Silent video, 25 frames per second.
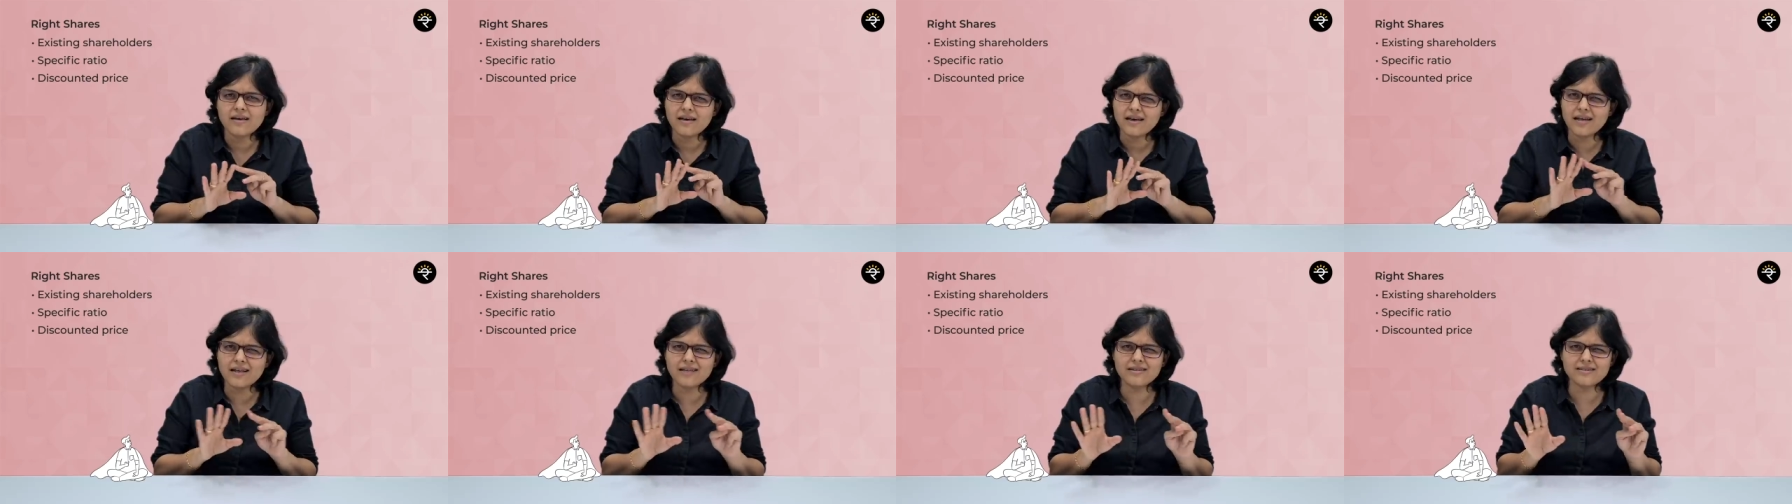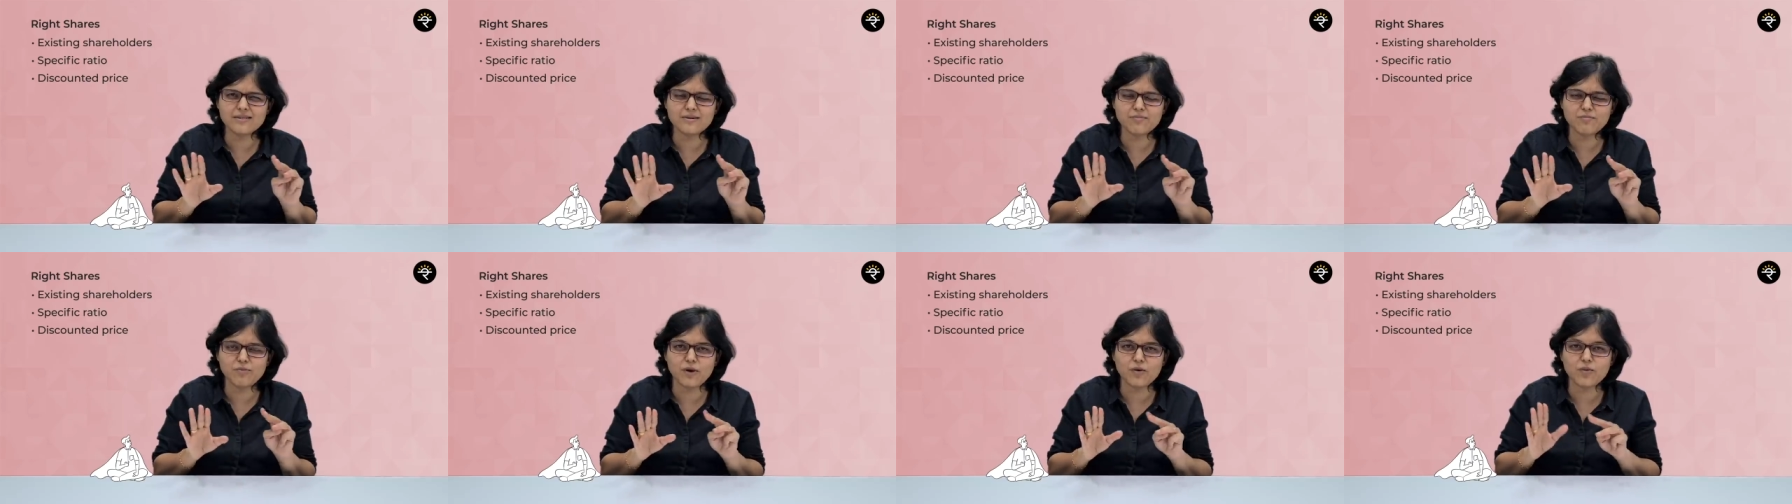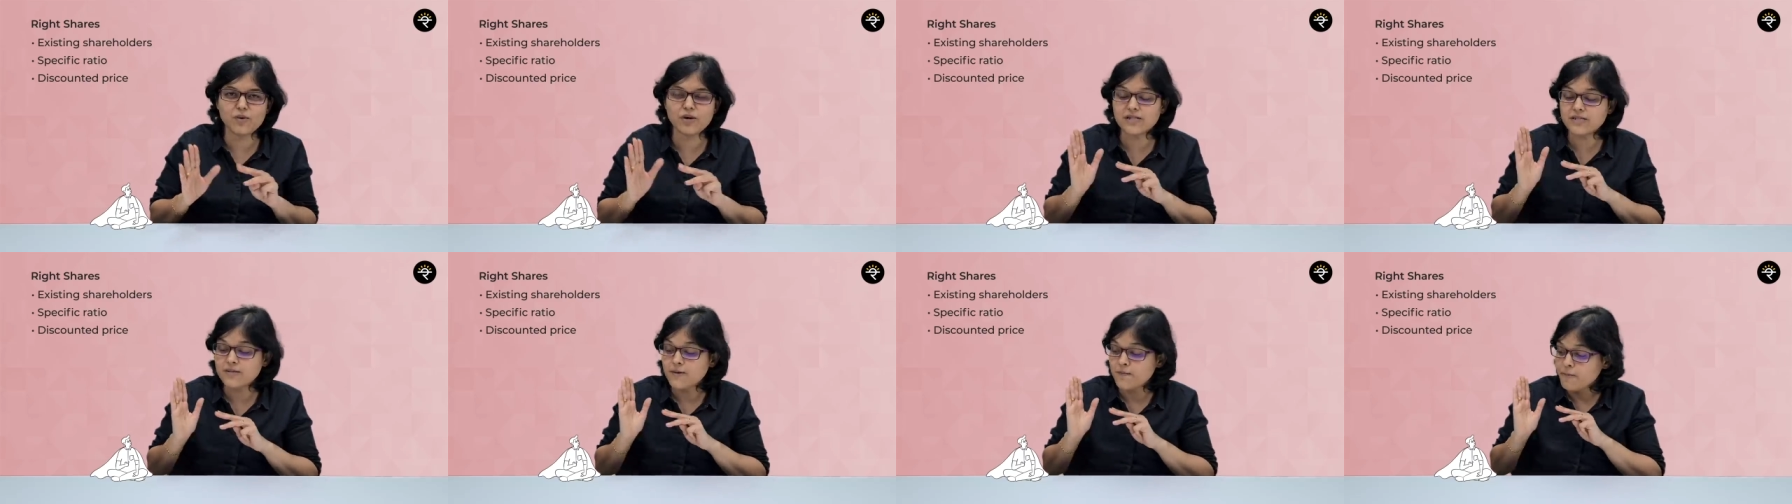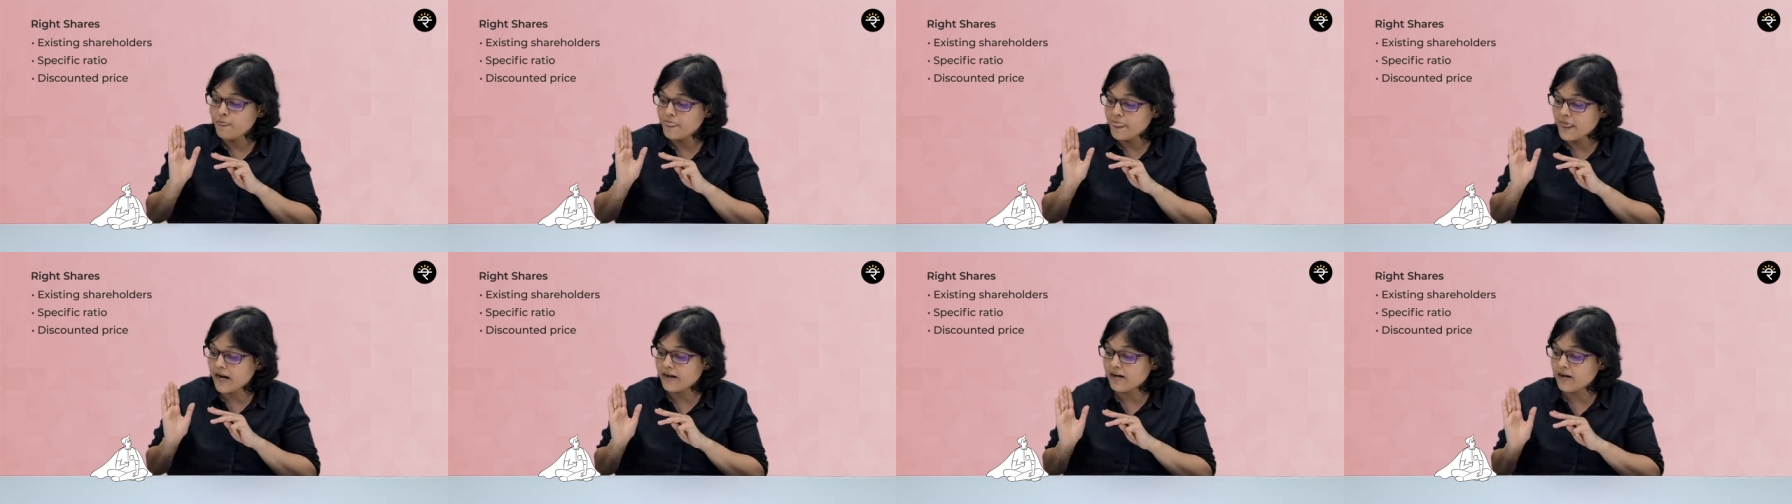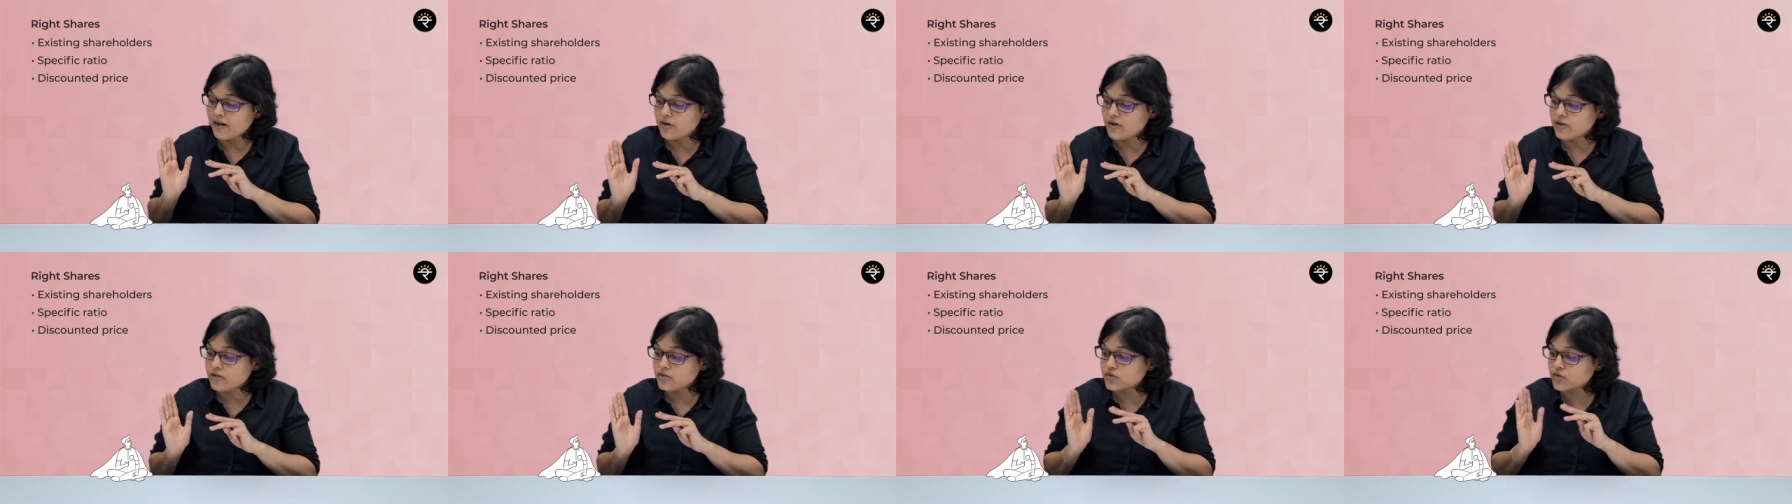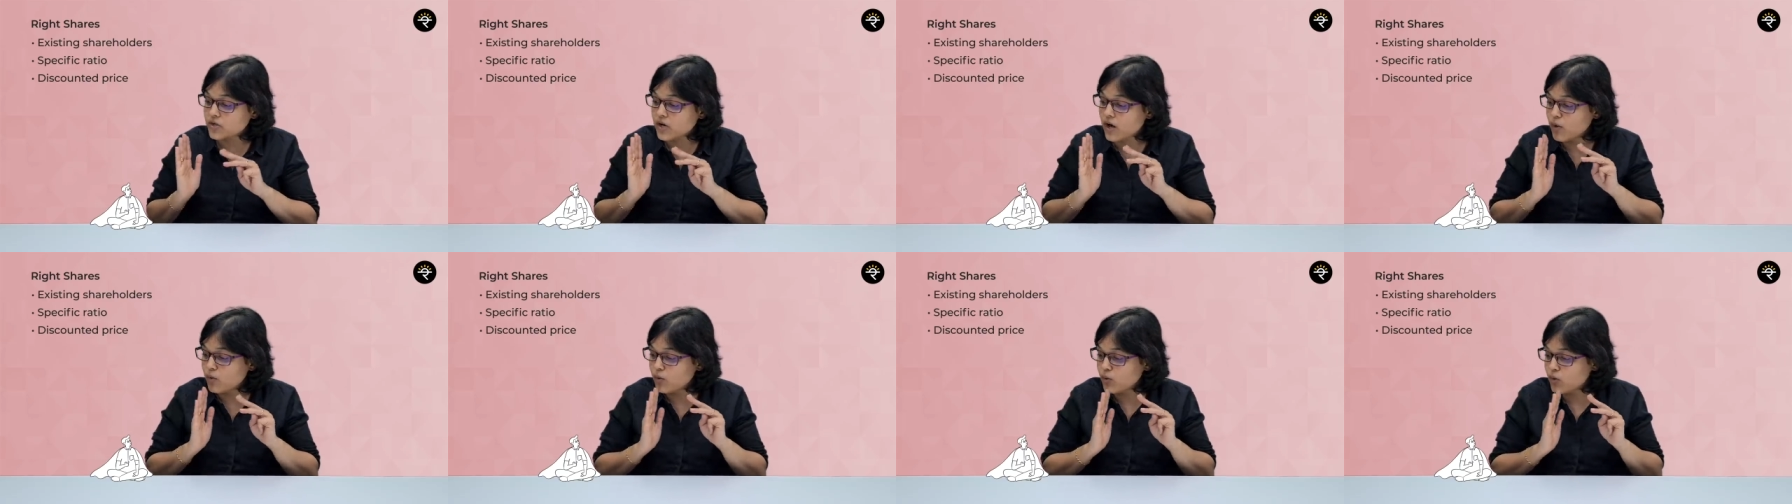In simple words, at a
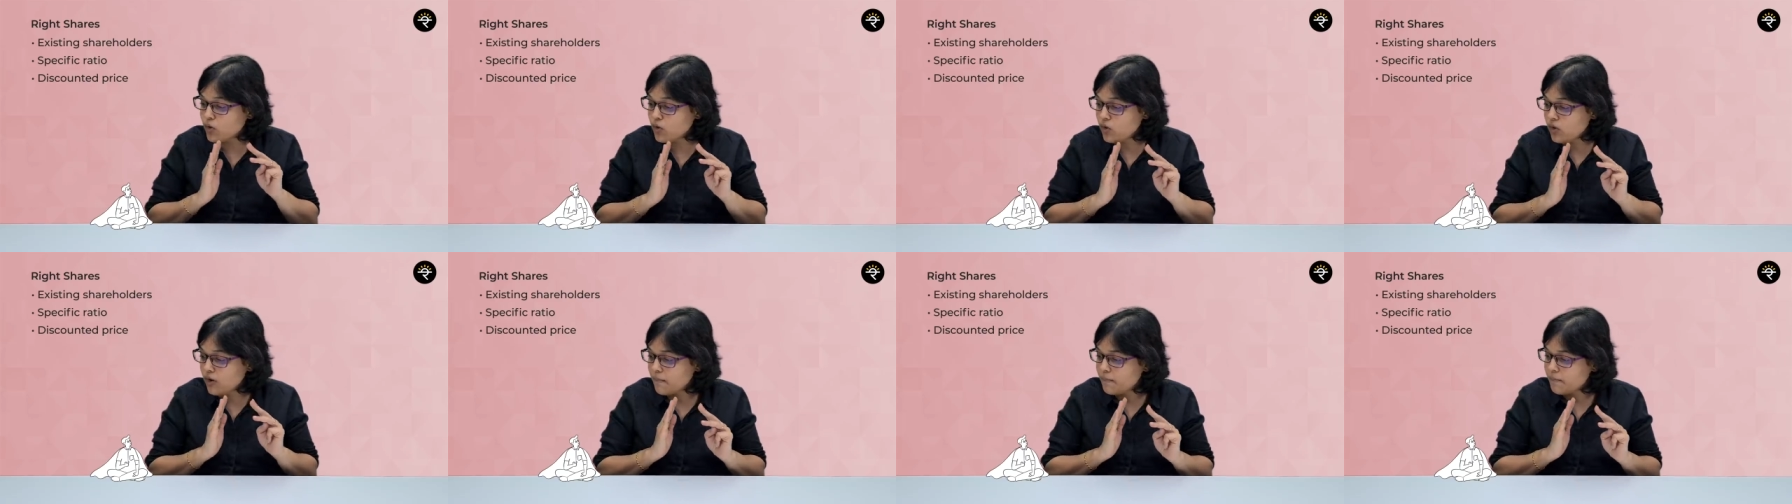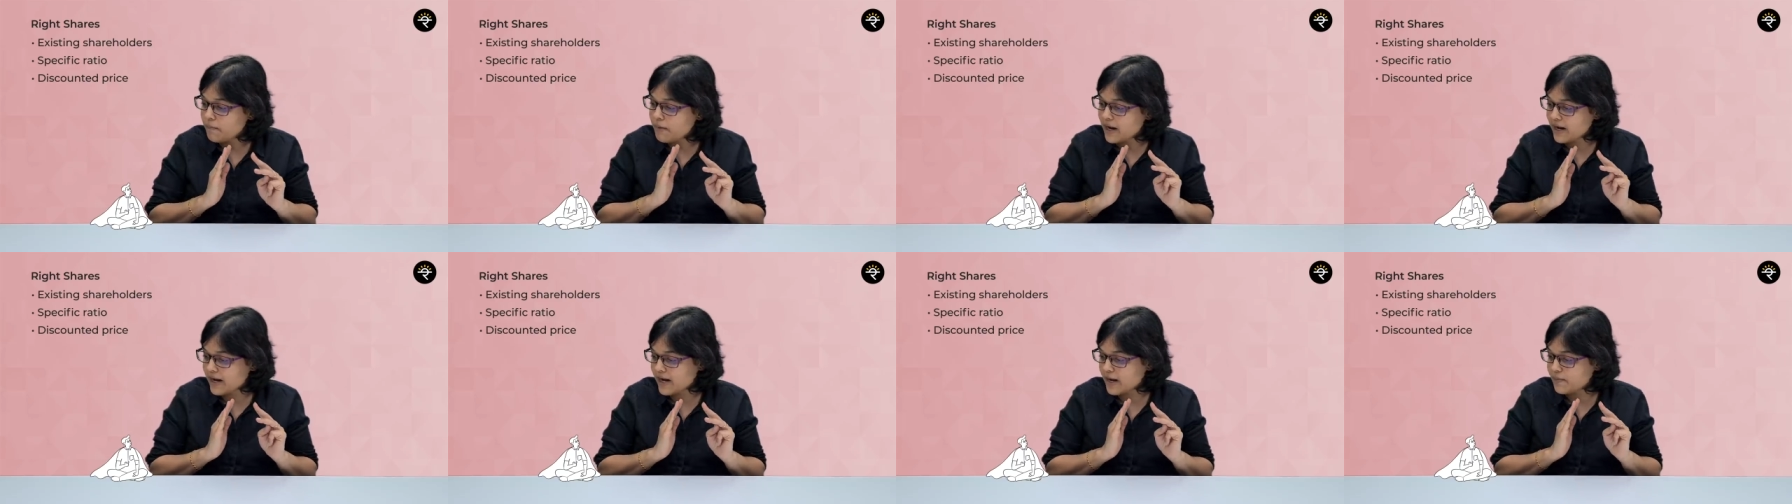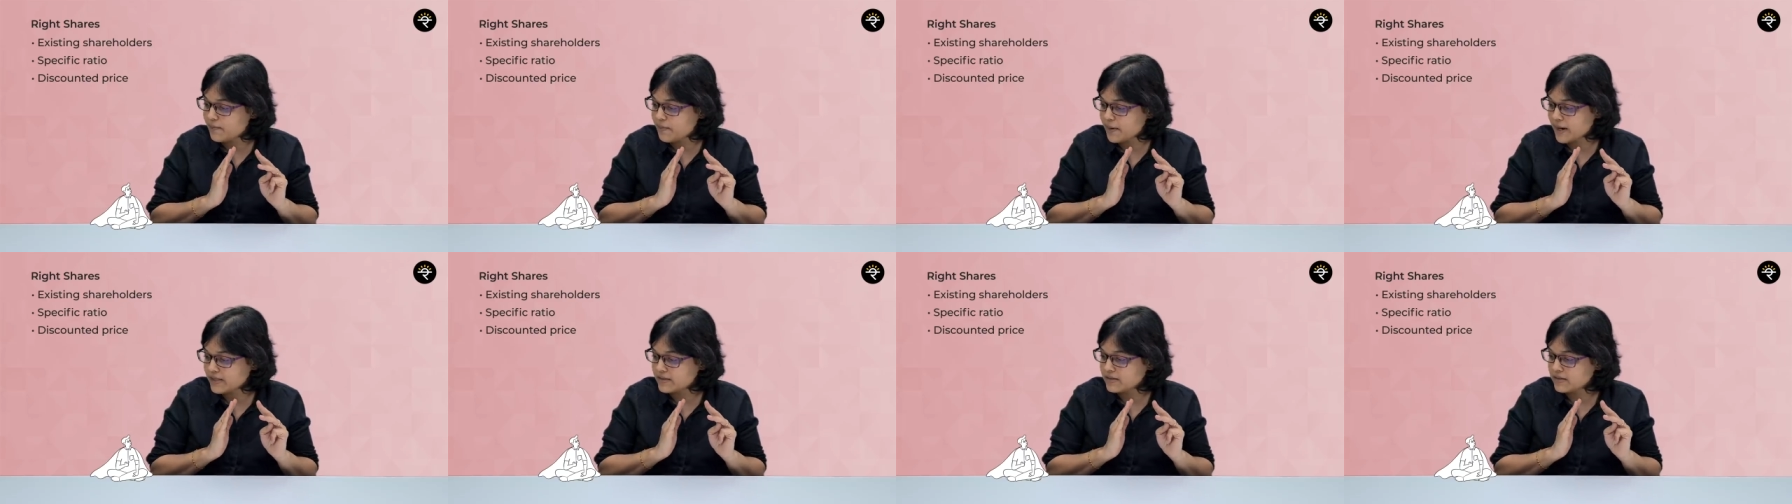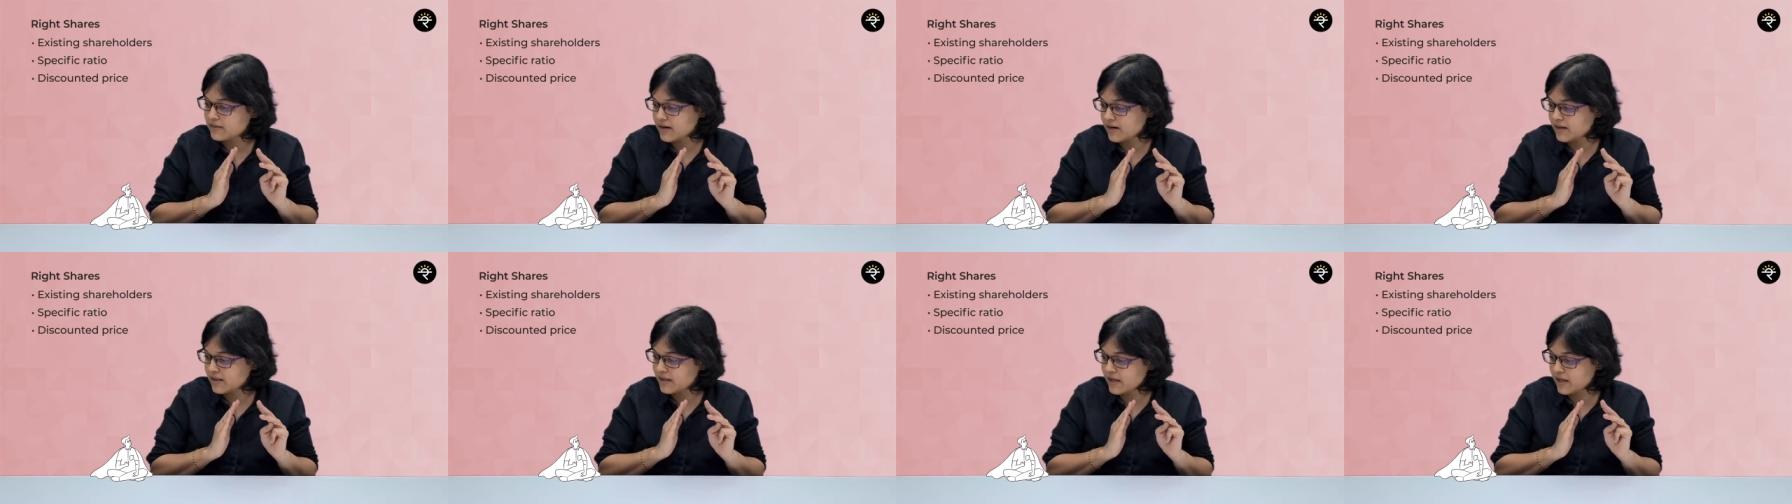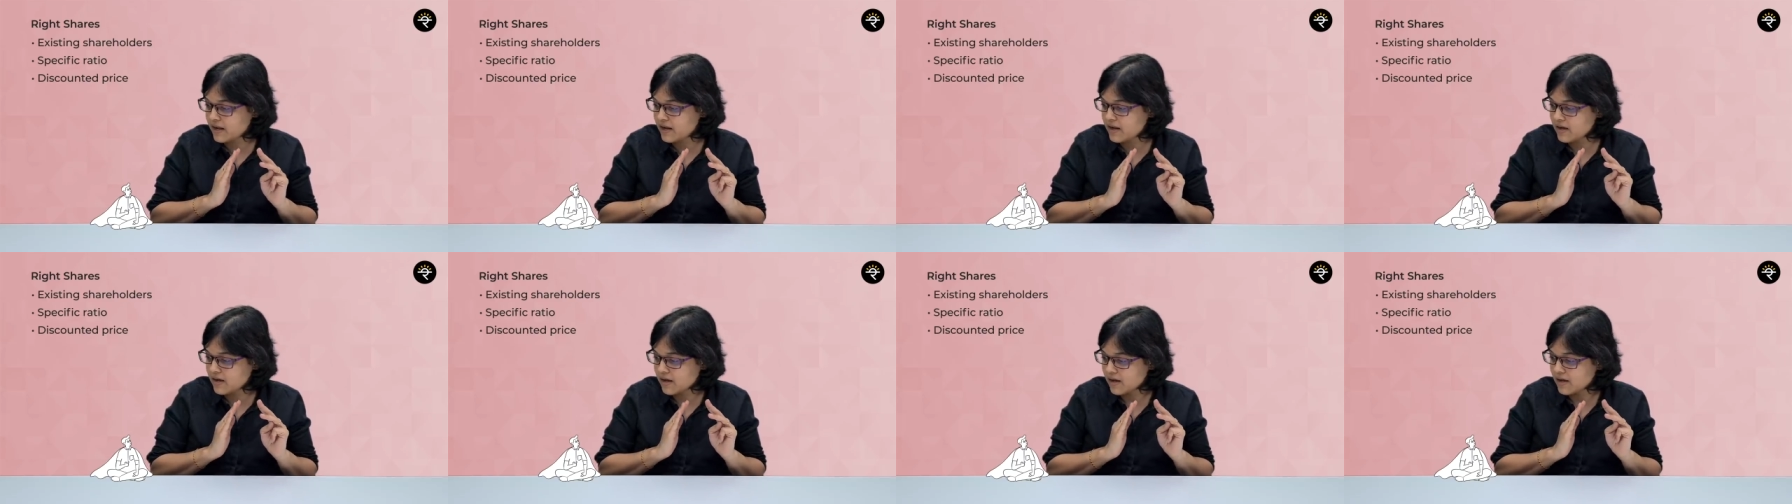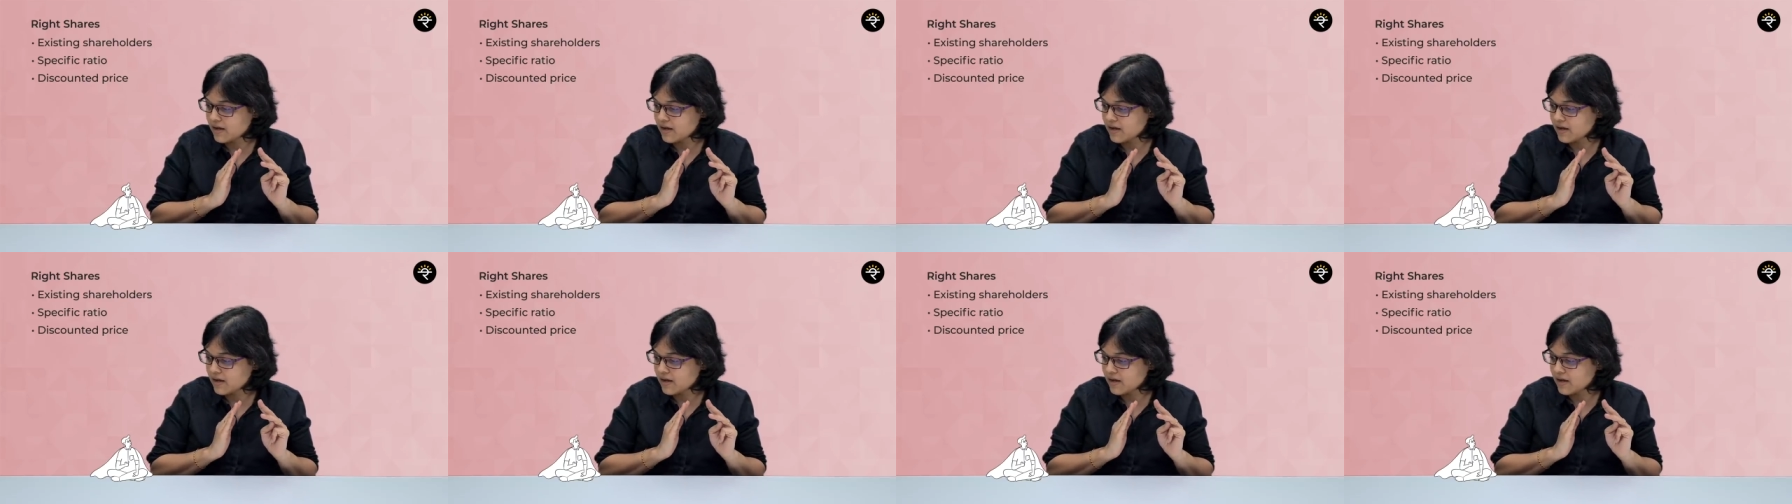discount to market price. Karta hai na?